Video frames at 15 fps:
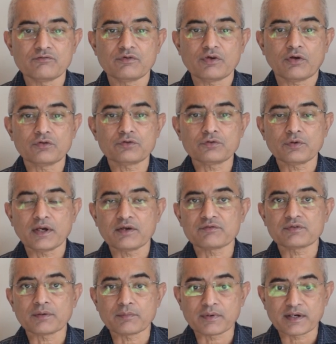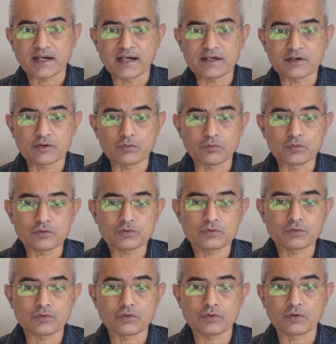we also have some great tools
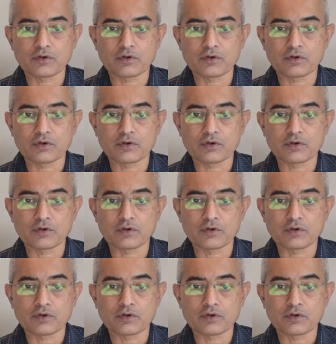to